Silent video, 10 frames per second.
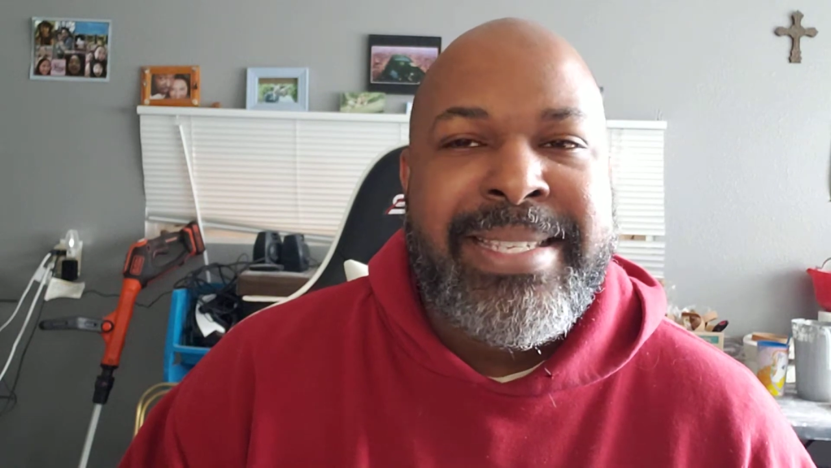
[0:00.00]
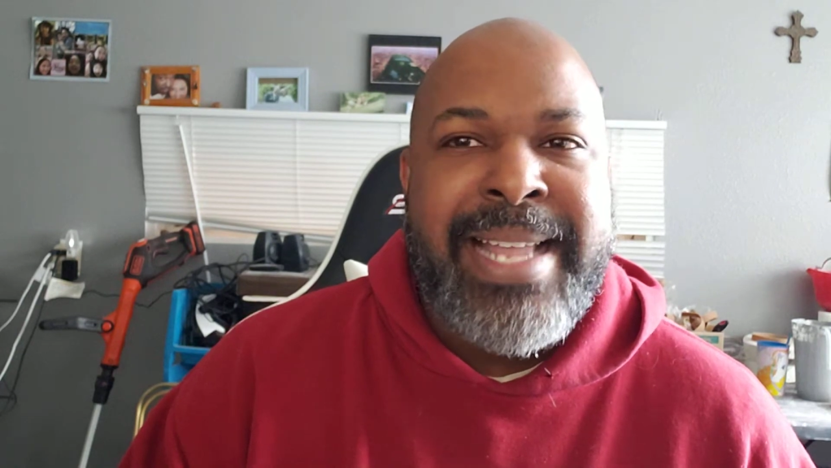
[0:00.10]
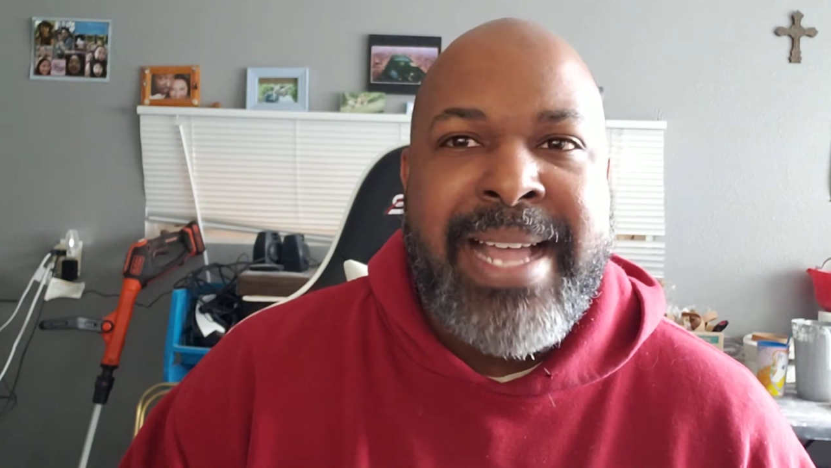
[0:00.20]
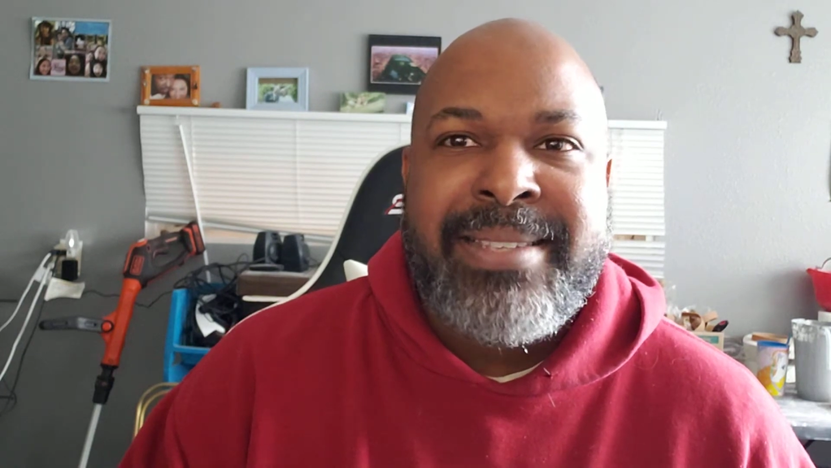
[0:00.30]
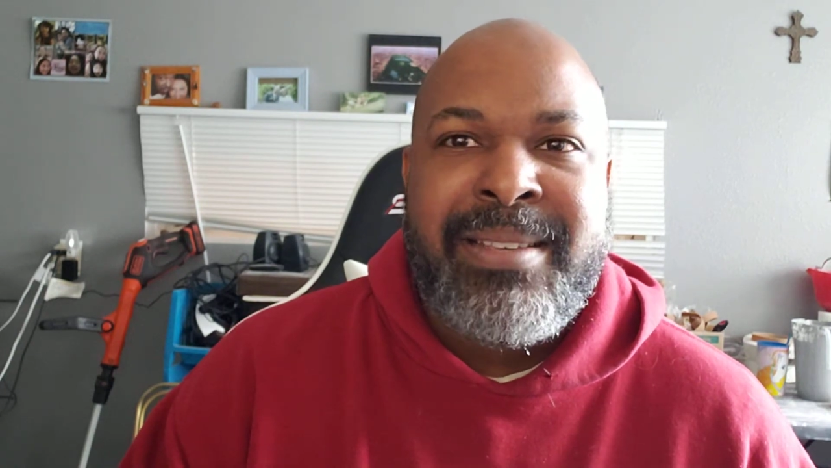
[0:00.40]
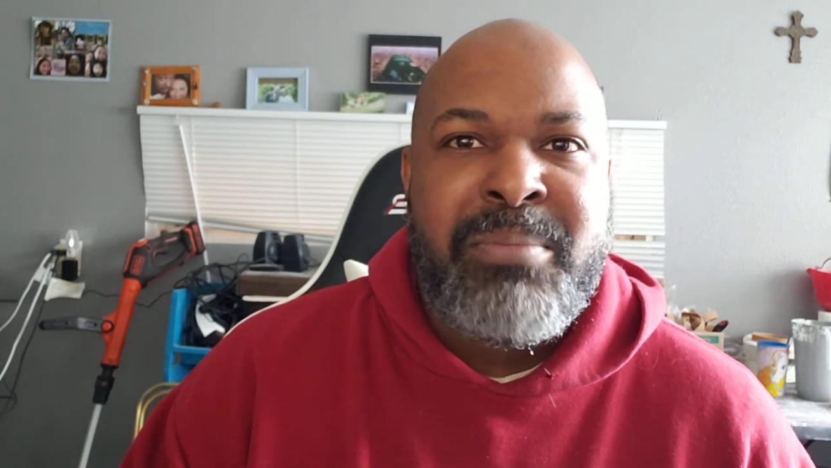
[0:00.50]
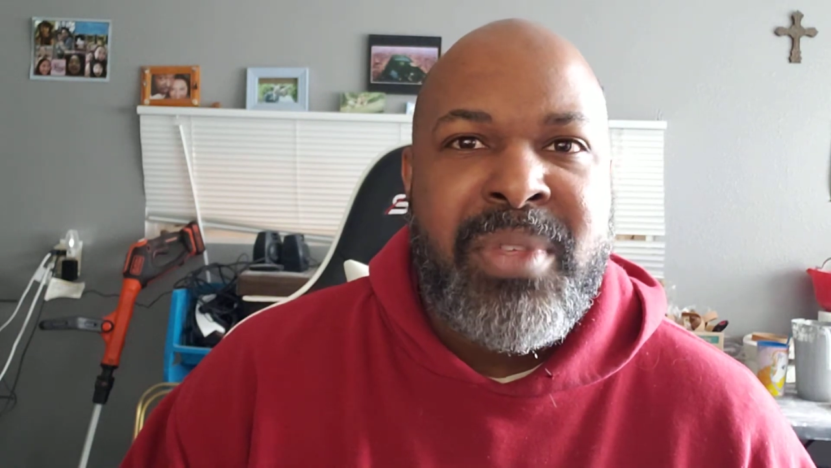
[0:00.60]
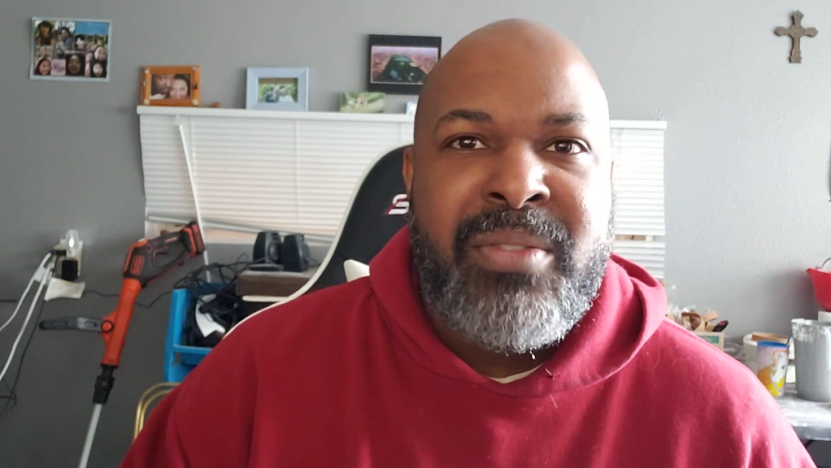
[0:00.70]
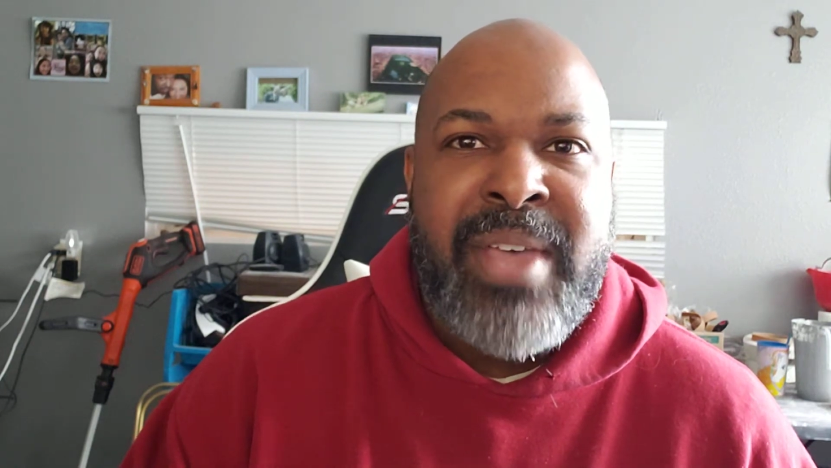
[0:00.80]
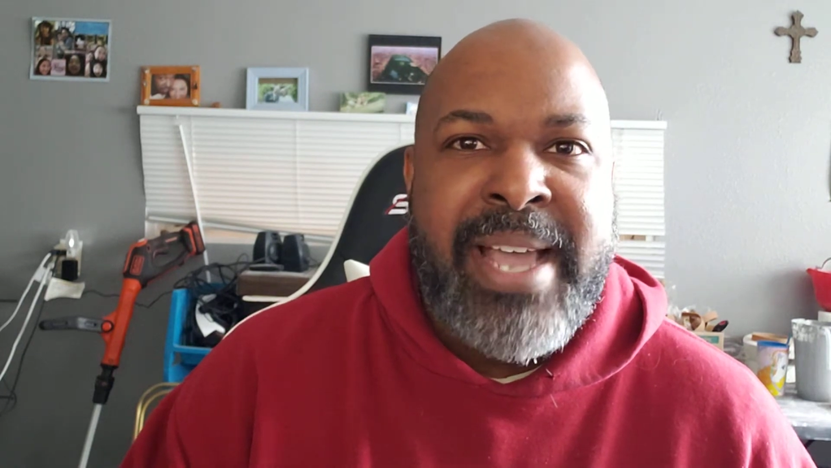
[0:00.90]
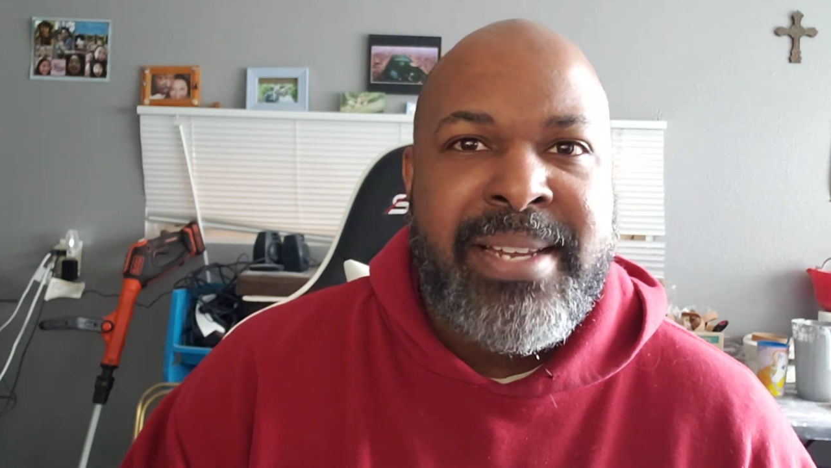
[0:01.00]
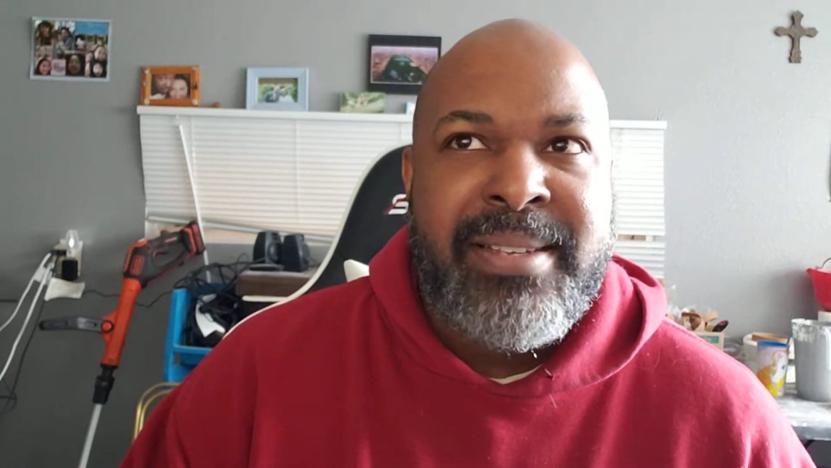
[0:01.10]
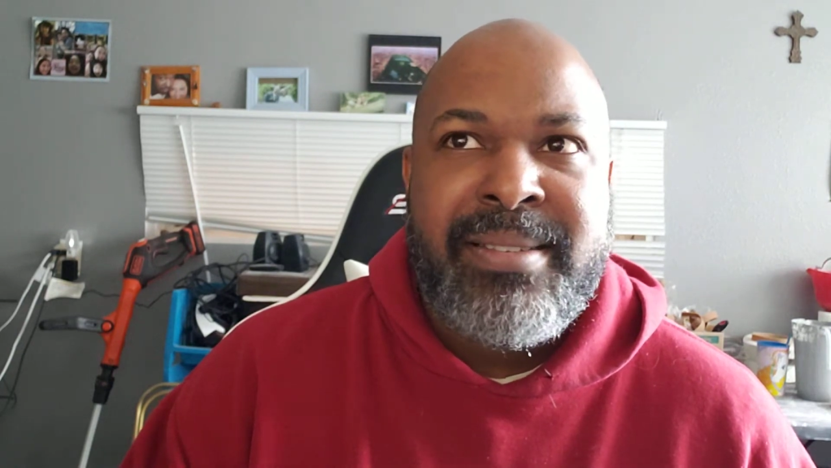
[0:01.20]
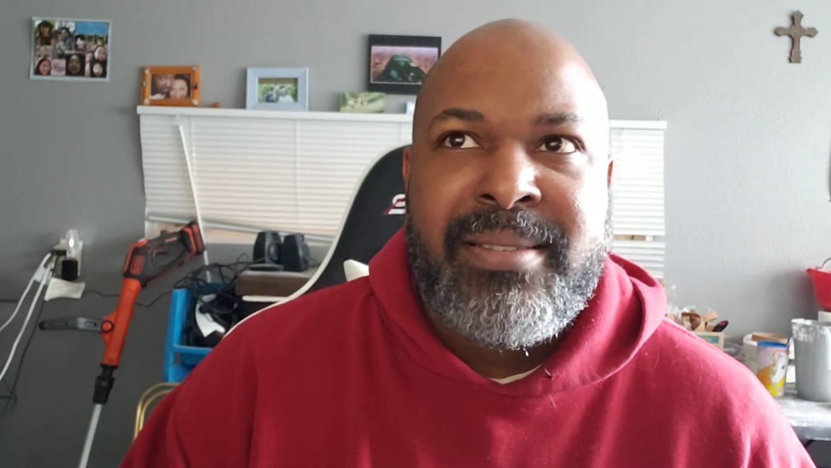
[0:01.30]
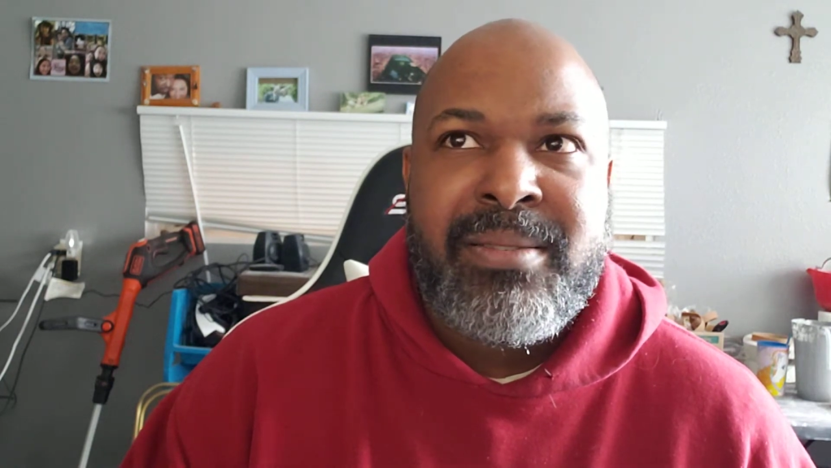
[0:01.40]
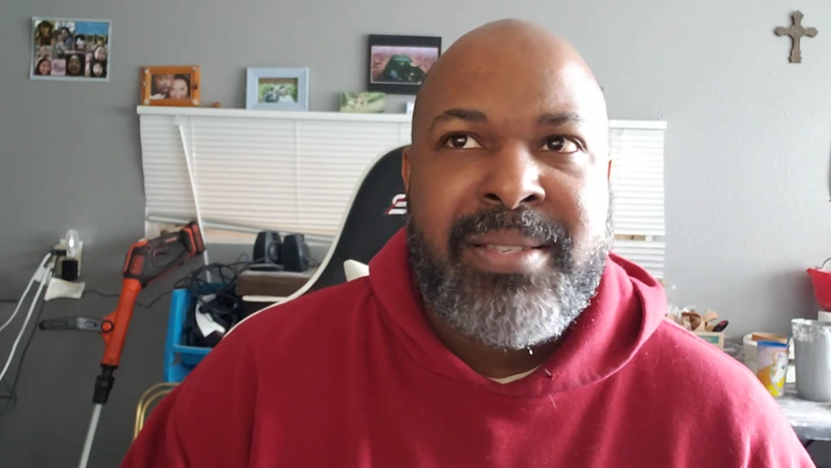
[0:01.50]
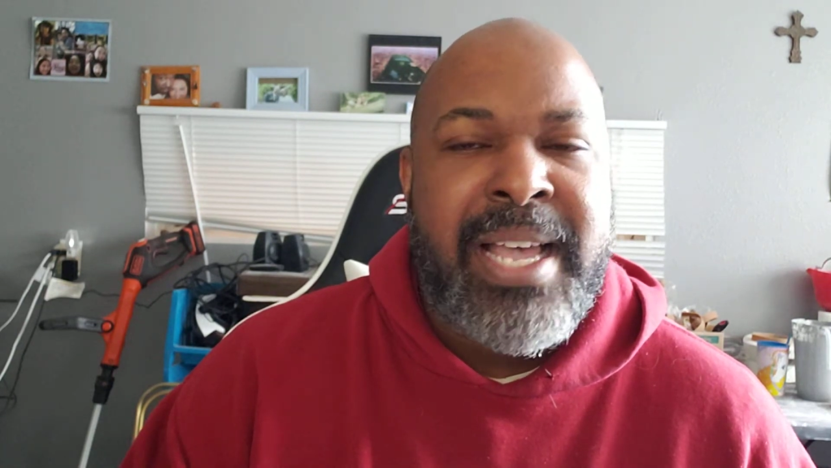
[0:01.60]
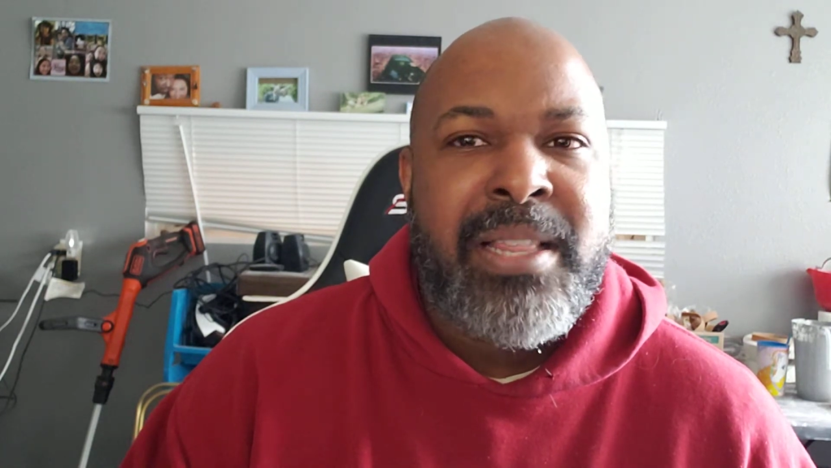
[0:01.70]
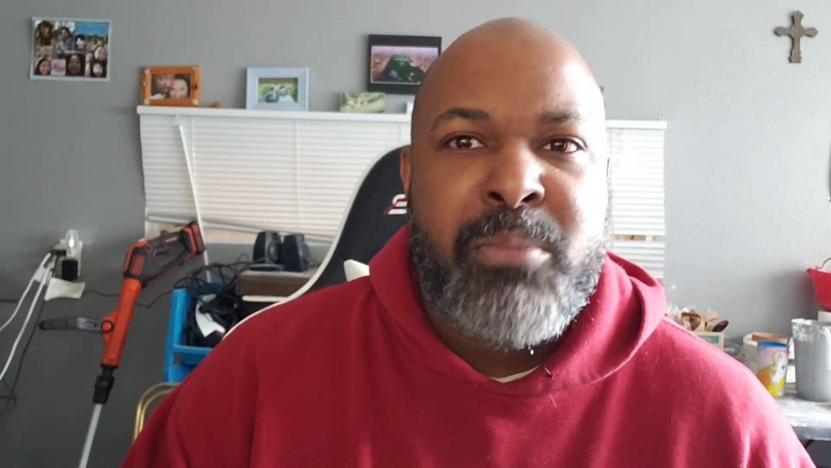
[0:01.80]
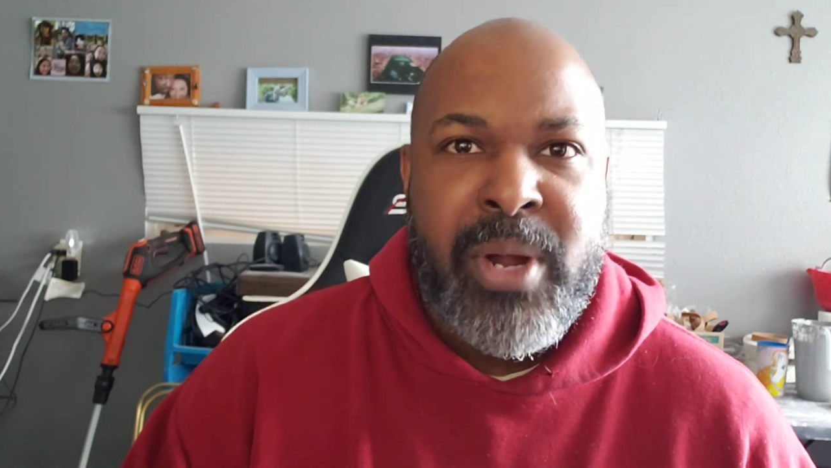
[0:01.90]
not something that is
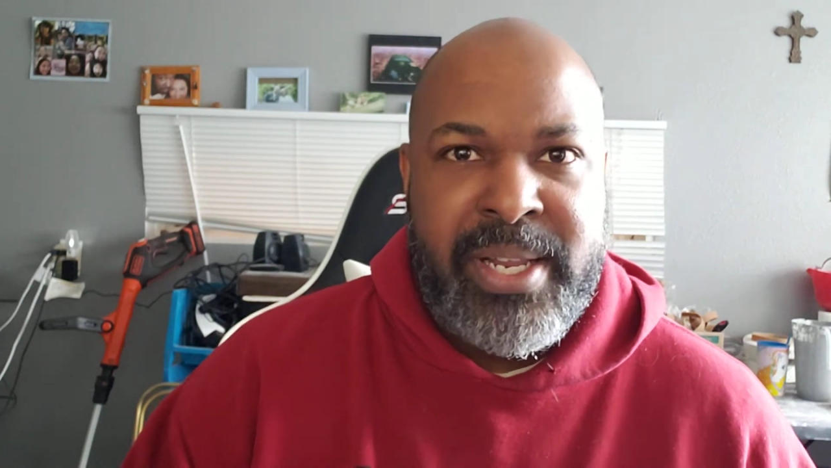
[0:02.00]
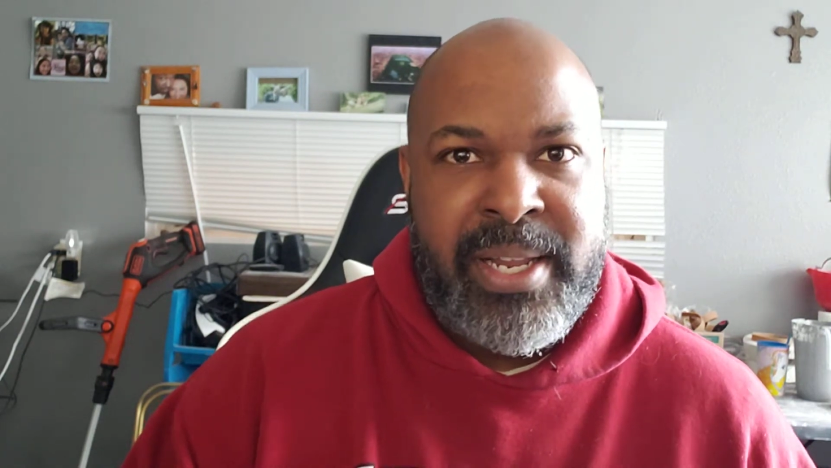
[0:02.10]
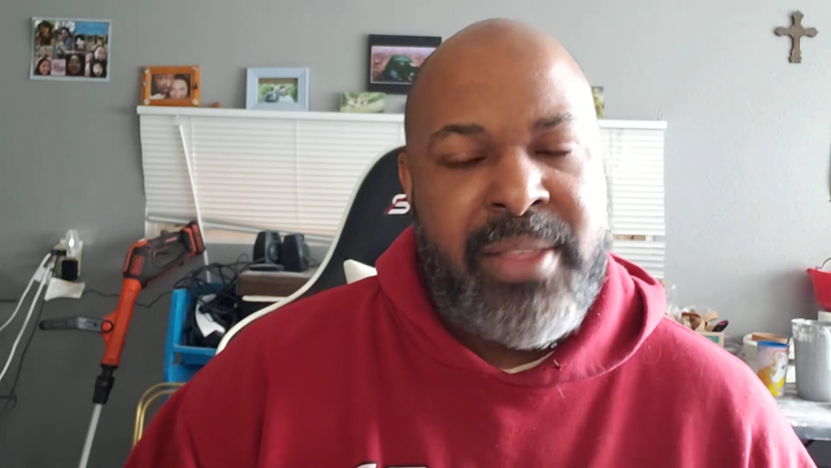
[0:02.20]
celebrated.